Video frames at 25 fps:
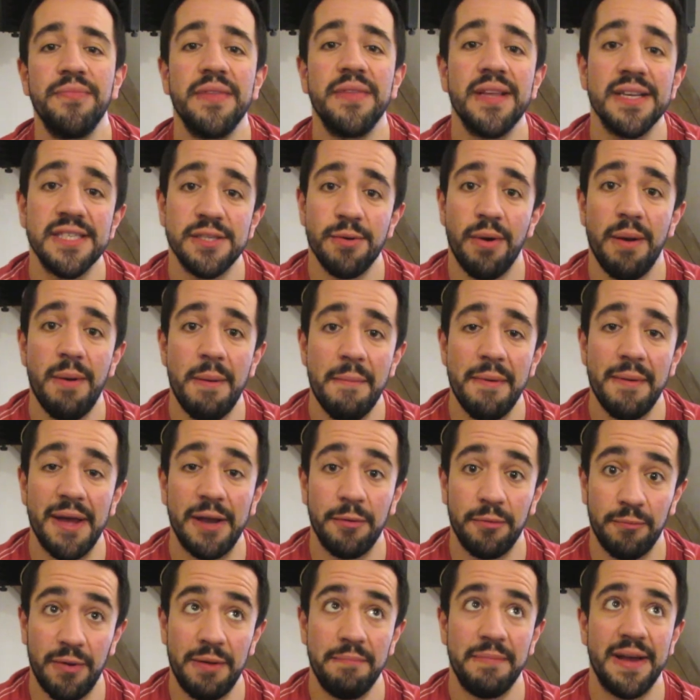So
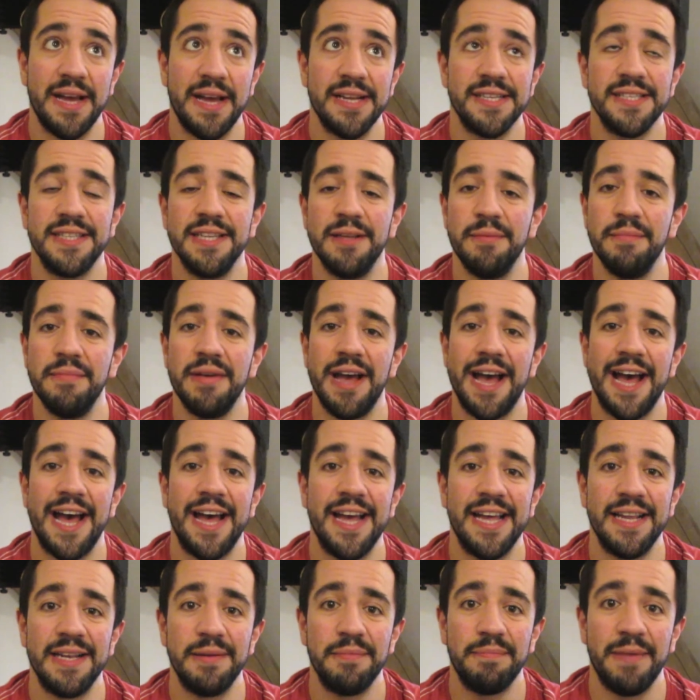I went back to them
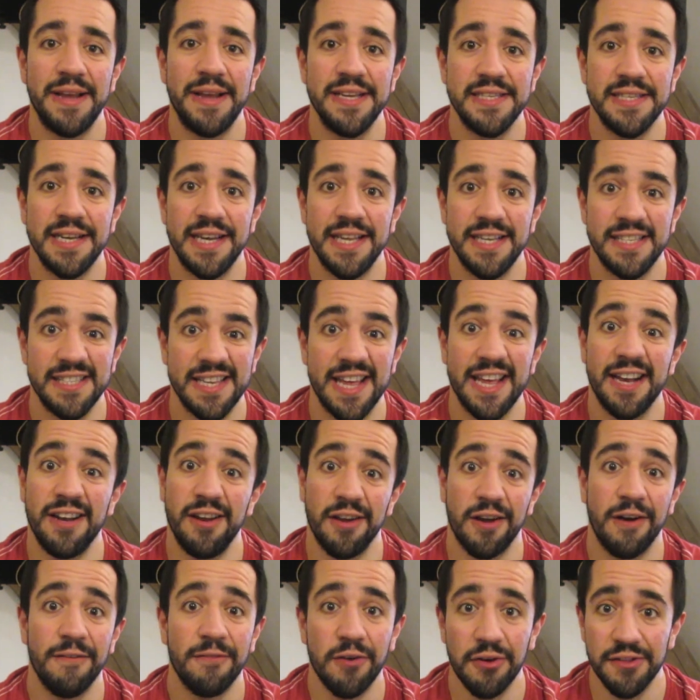and basically said,
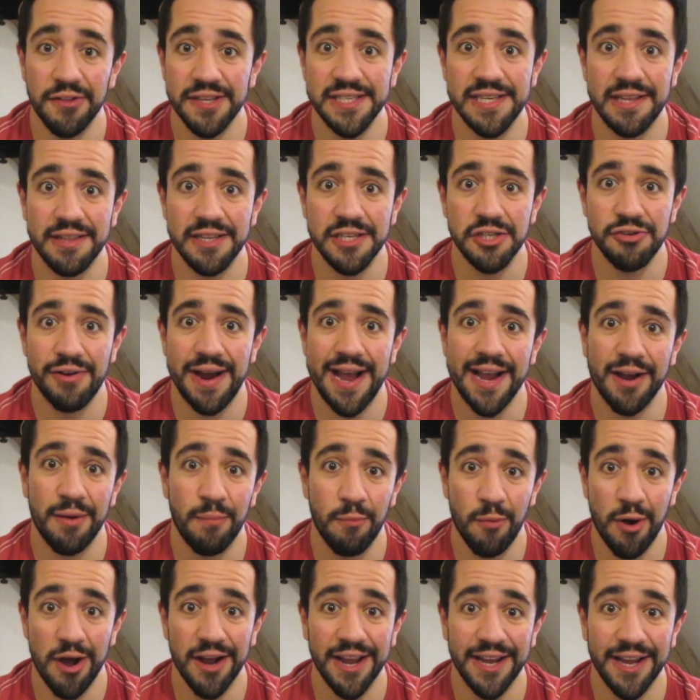look, I've got this other track
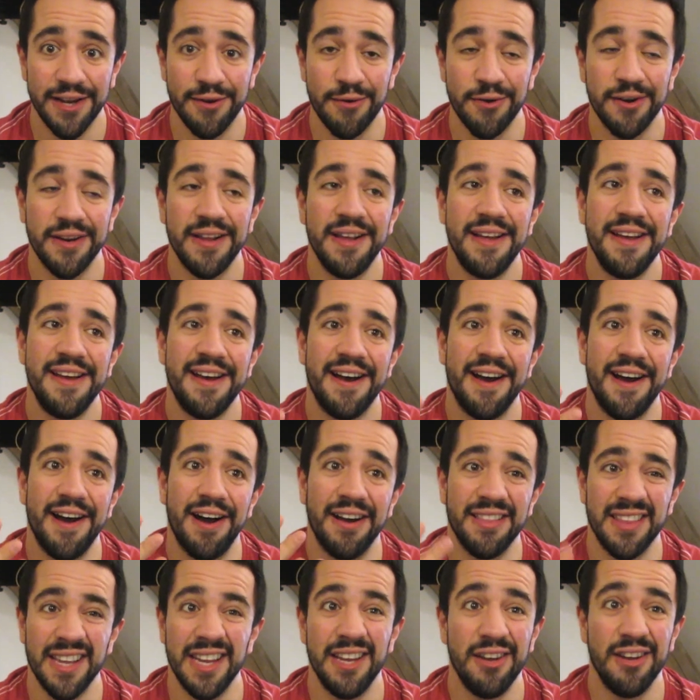I'm working on.
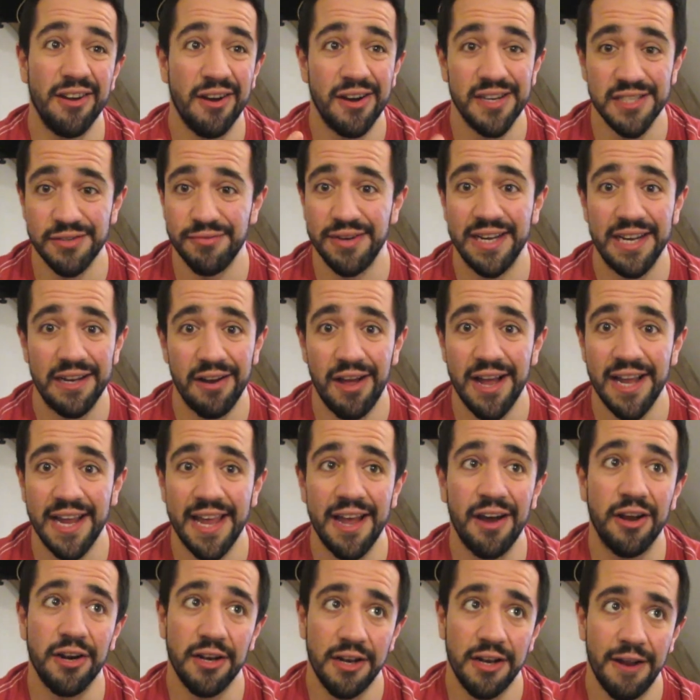I think you guys really like
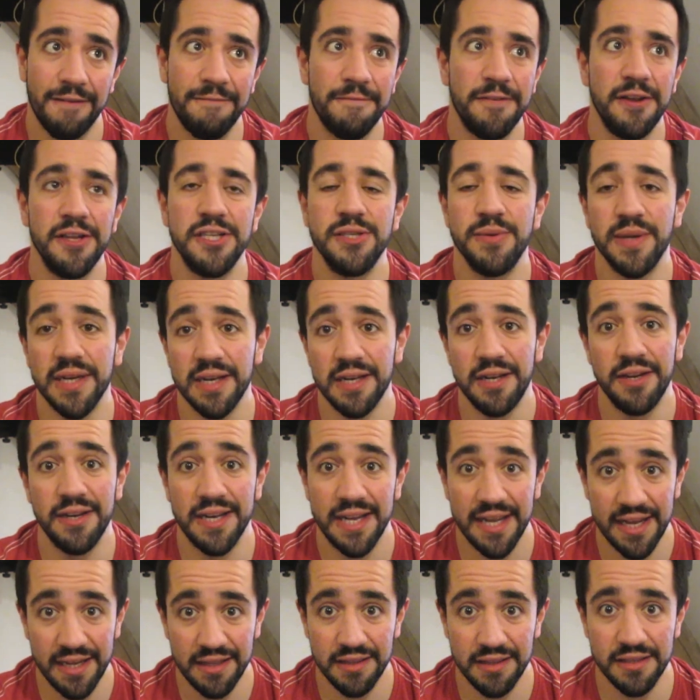it. I'd love for you to include
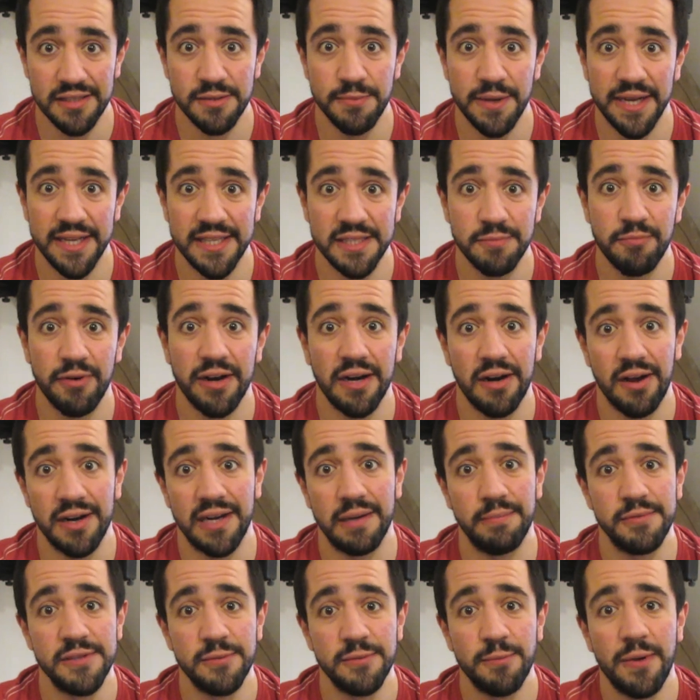it in the Swing and Spring
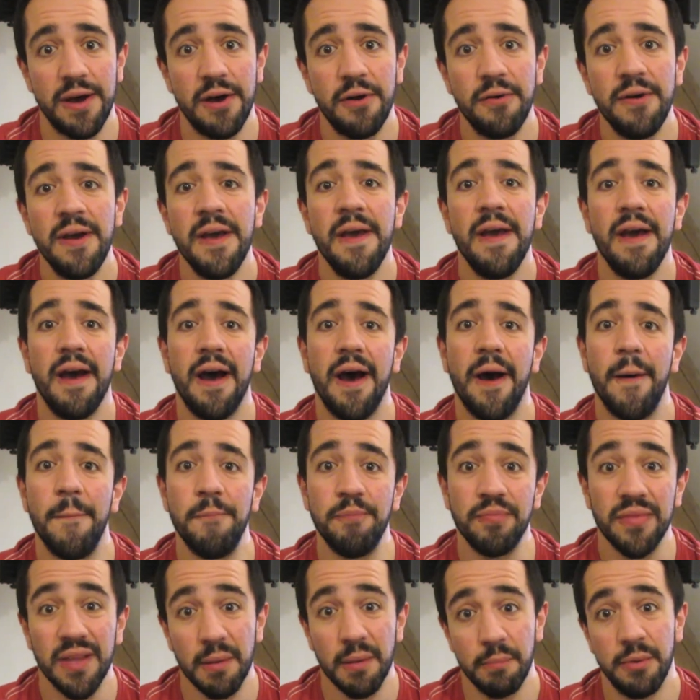lineup as well,
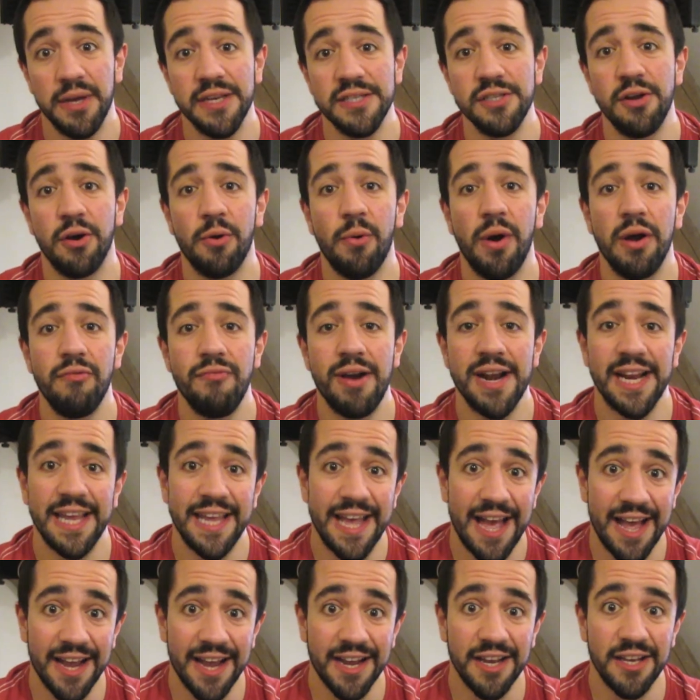but it's not quite ready
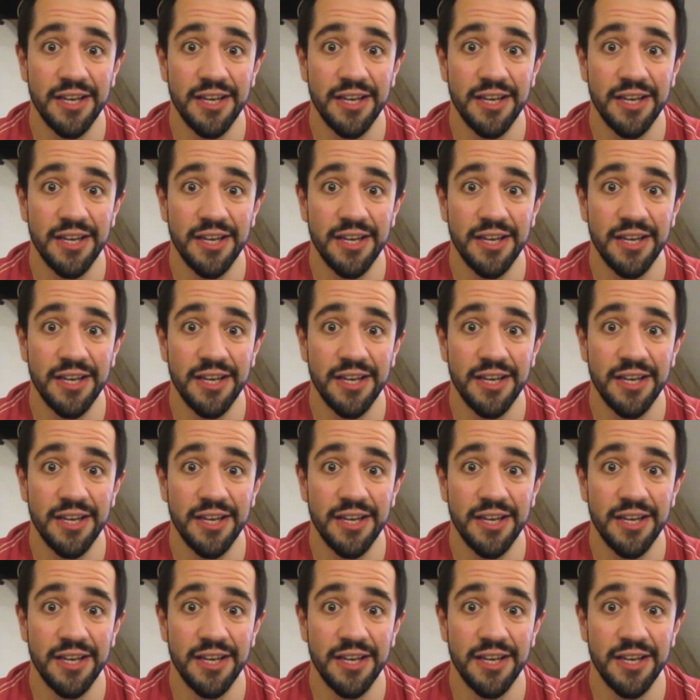yet.